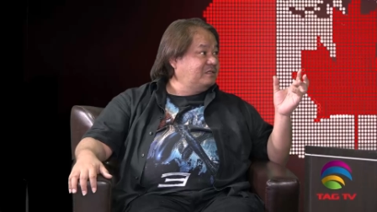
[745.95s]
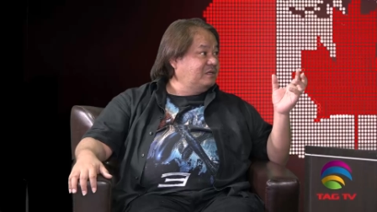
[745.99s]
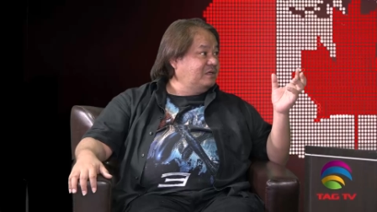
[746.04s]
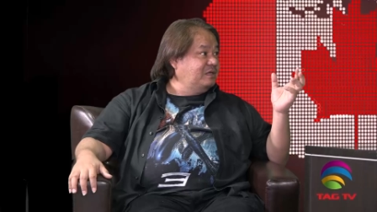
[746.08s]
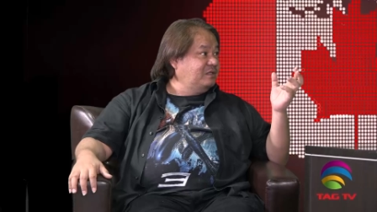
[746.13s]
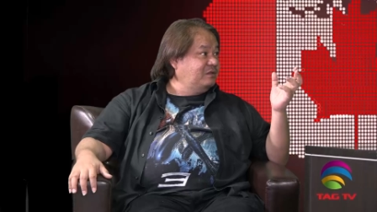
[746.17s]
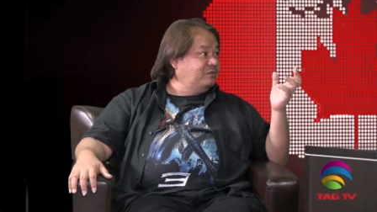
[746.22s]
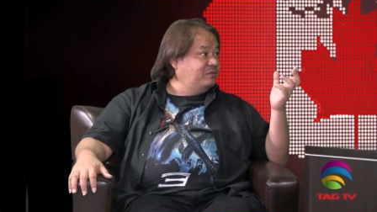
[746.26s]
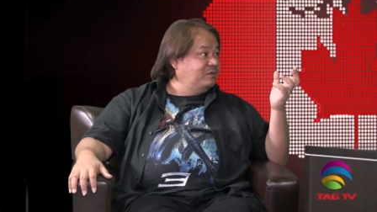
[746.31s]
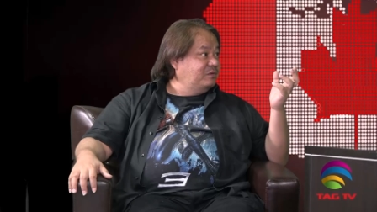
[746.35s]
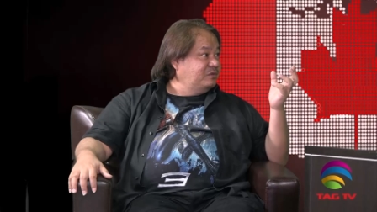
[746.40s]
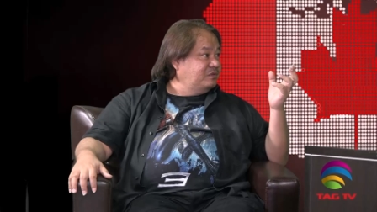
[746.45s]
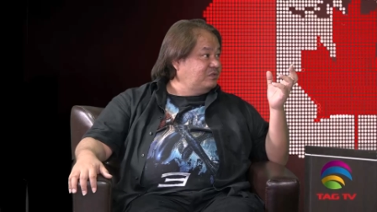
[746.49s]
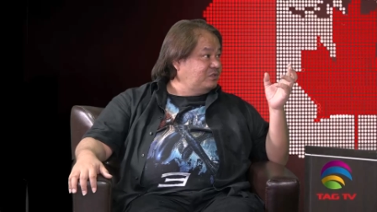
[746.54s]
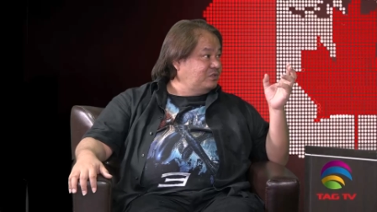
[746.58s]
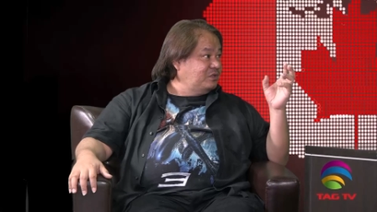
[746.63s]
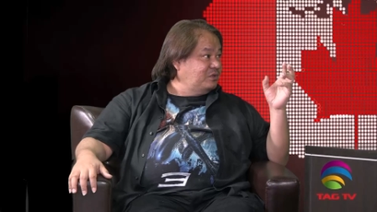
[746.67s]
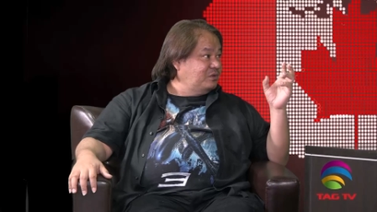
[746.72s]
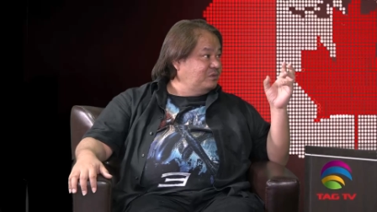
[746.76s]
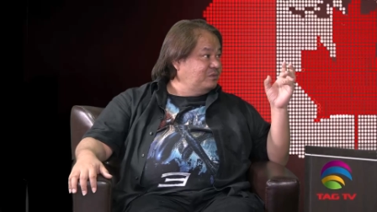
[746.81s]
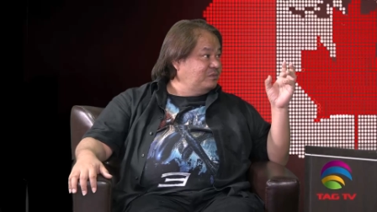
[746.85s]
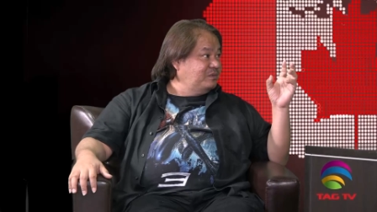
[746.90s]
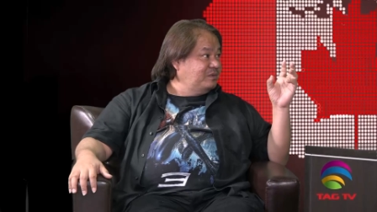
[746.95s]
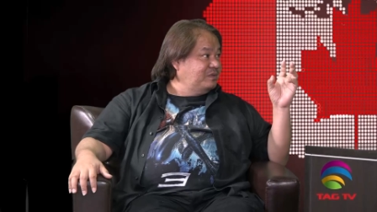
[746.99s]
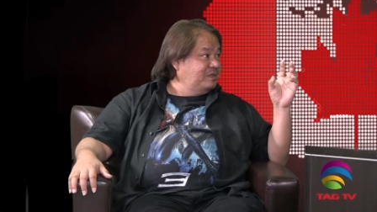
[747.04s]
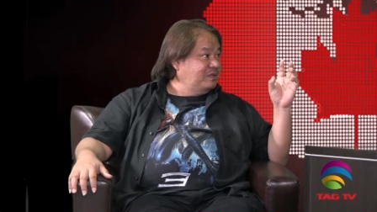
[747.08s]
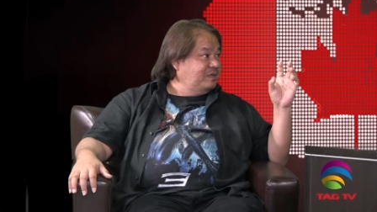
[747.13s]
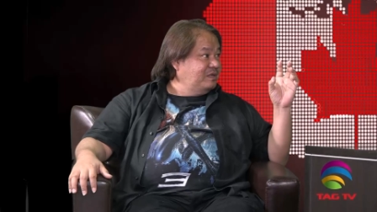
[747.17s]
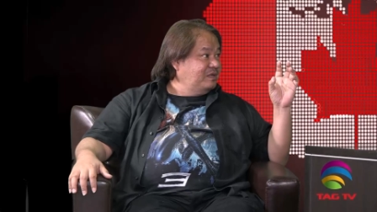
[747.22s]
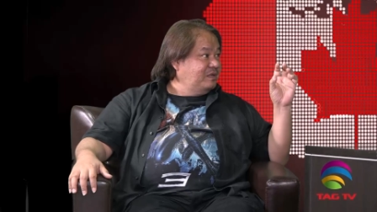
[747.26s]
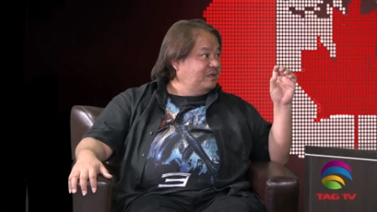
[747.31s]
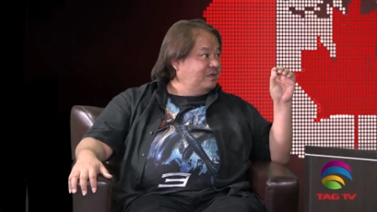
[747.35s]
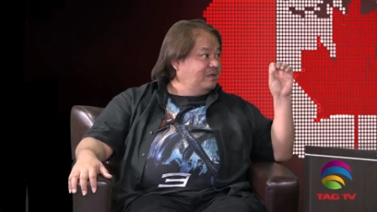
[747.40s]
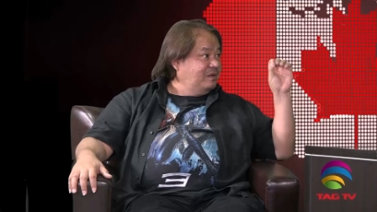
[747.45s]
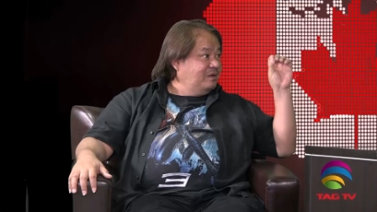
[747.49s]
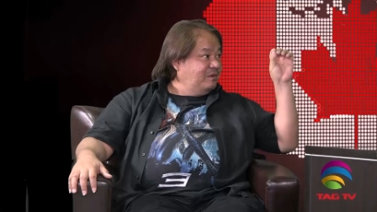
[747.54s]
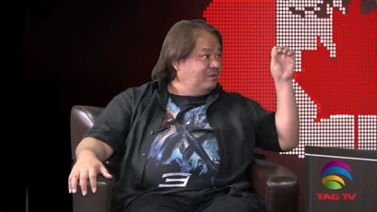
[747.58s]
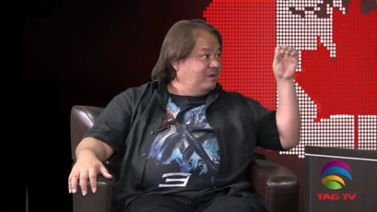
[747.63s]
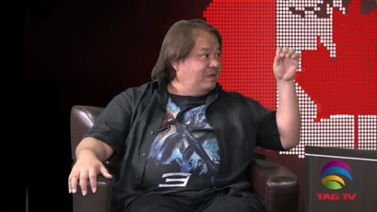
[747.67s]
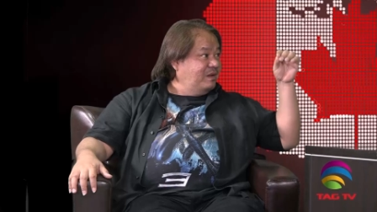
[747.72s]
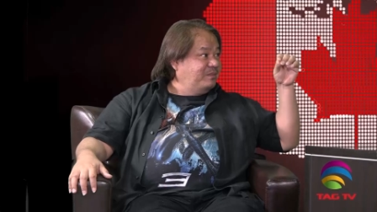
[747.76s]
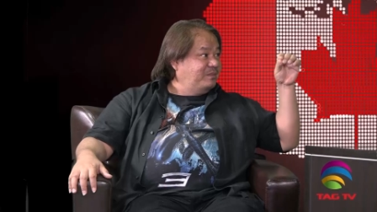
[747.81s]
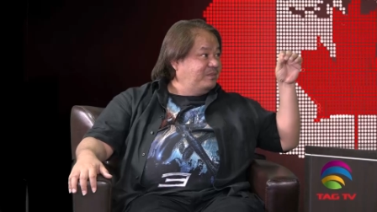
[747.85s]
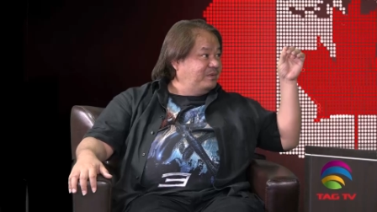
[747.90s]
so it won't show
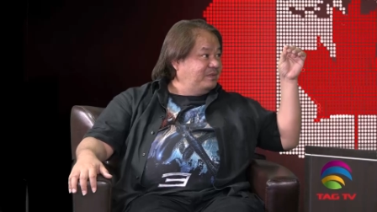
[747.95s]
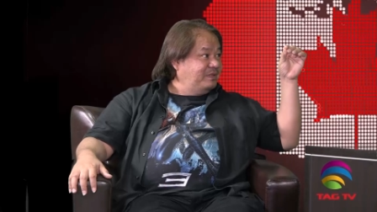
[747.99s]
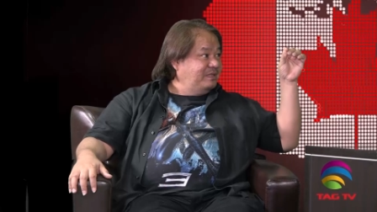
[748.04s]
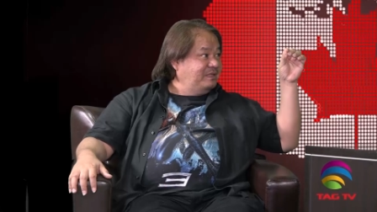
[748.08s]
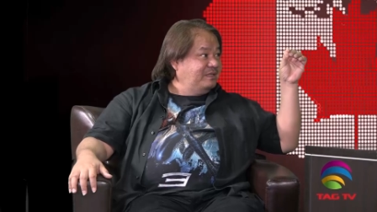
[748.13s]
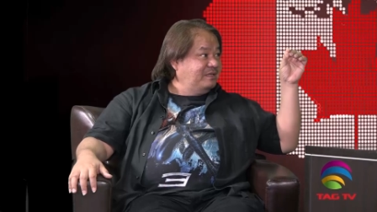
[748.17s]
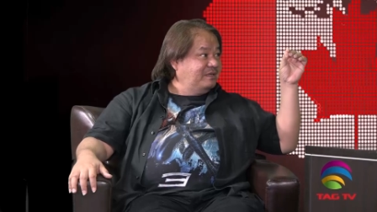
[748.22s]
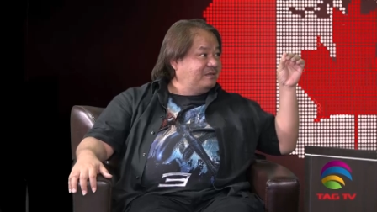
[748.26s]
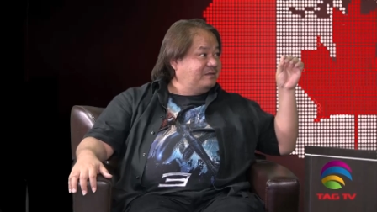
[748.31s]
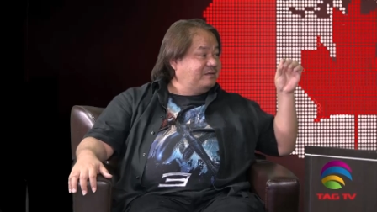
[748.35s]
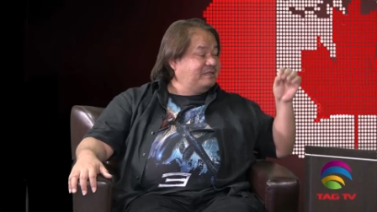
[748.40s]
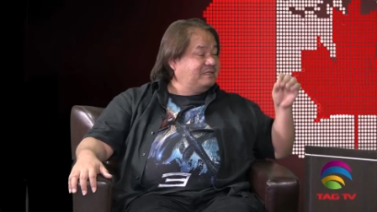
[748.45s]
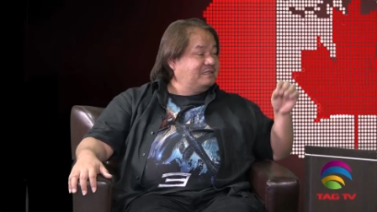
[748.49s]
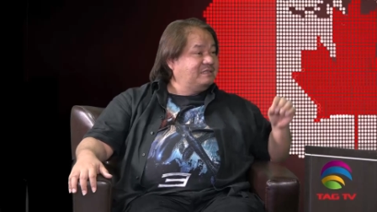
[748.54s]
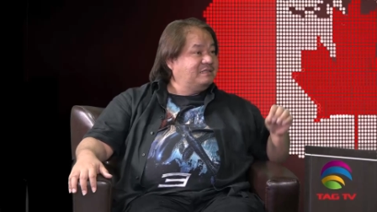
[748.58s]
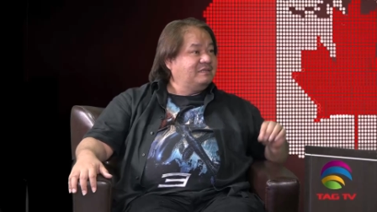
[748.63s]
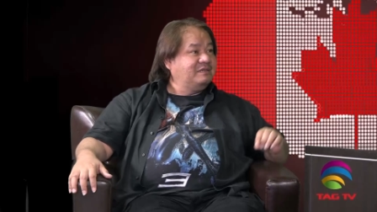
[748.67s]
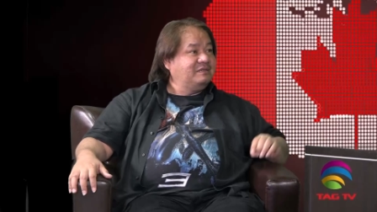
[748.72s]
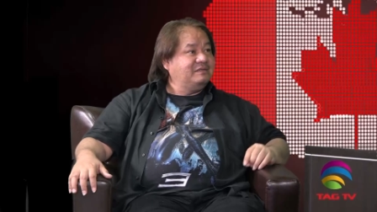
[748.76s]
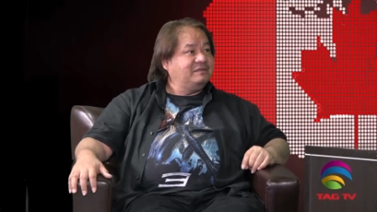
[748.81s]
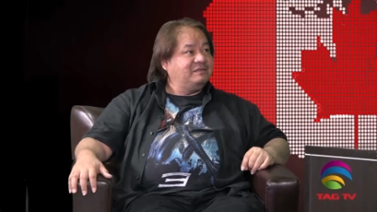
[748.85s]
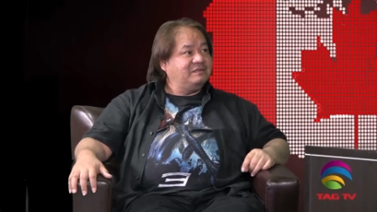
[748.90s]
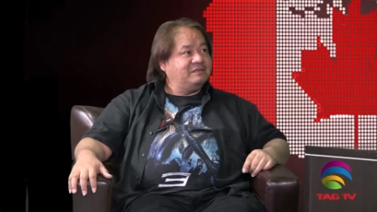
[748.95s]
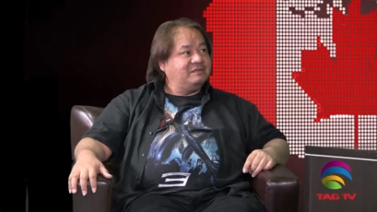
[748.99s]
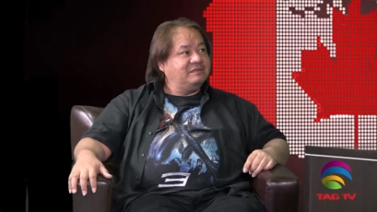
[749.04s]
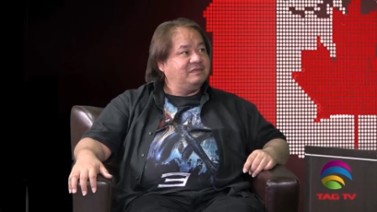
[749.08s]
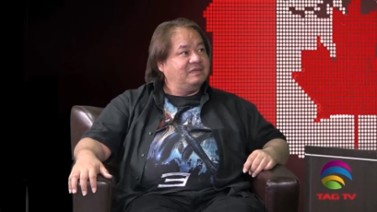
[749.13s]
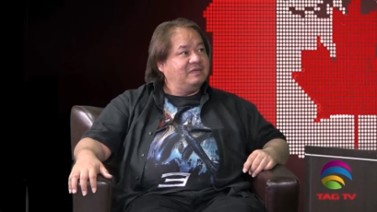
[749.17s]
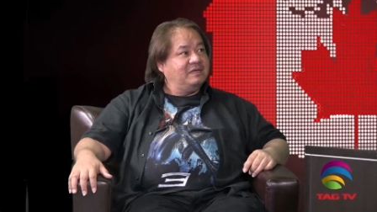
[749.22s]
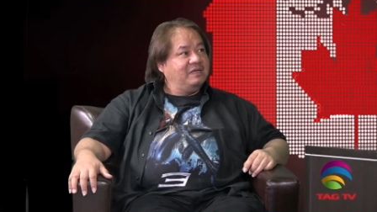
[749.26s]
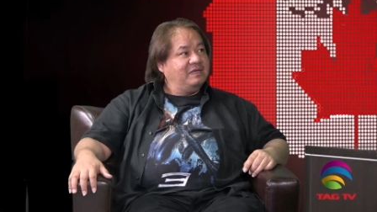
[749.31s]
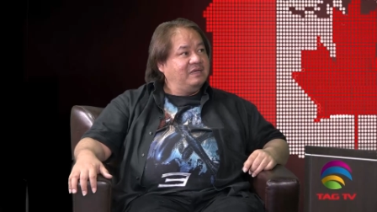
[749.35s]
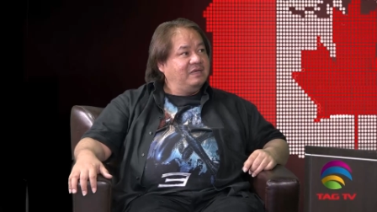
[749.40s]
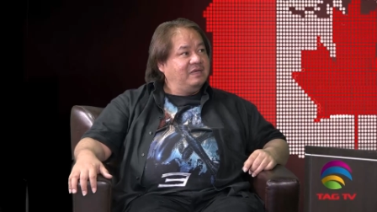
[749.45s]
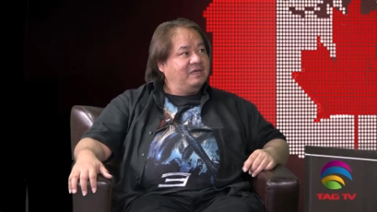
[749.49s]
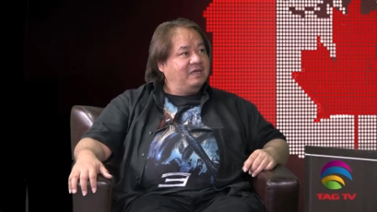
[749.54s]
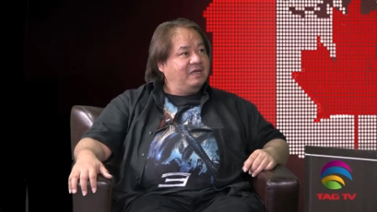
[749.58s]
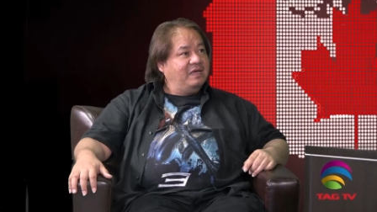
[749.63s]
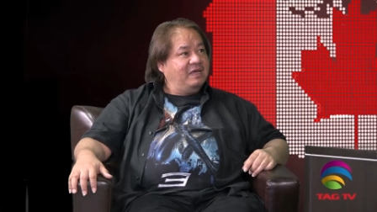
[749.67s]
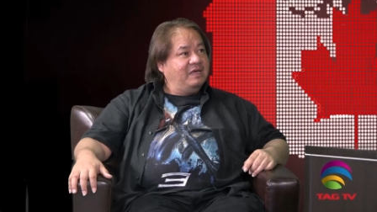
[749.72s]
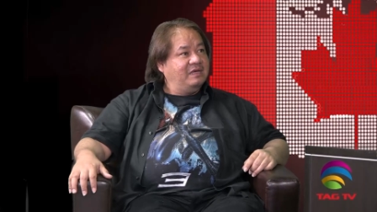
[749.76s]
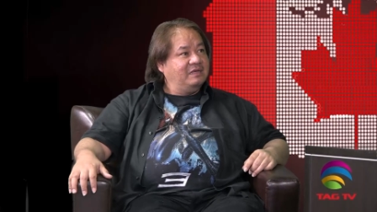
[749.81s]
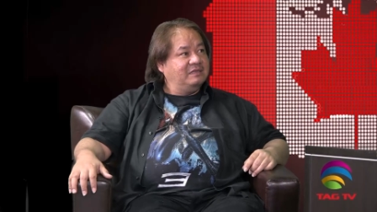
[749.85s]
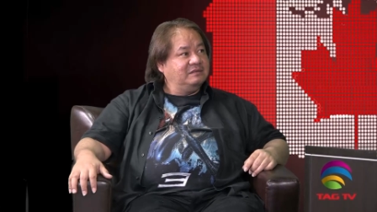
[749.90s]
while putting the crystals,
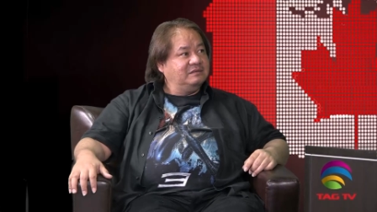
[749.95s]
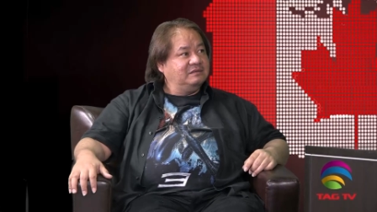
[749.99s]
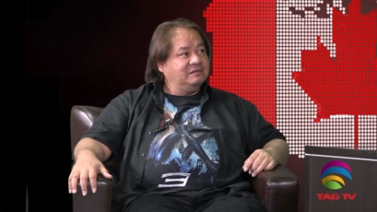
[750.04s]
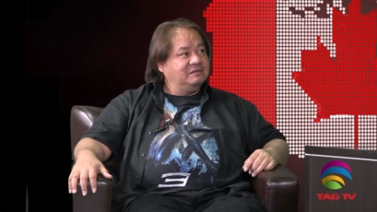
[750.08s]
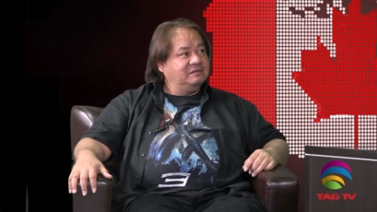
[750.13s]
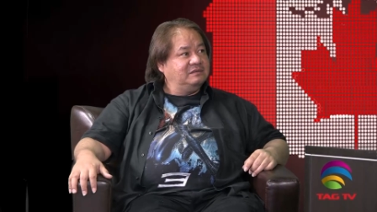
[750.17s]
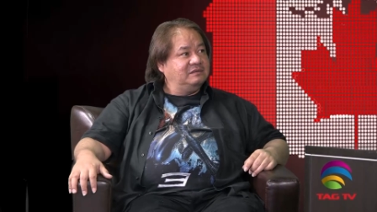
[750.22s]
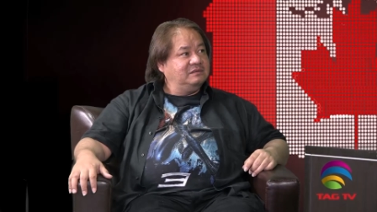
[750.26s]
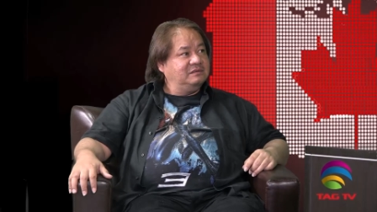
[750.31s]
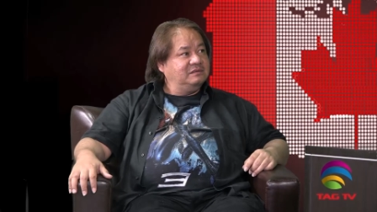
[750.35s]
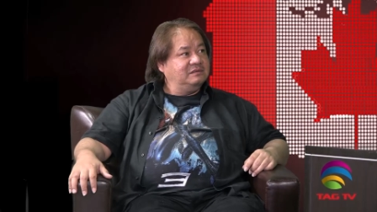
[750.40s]
and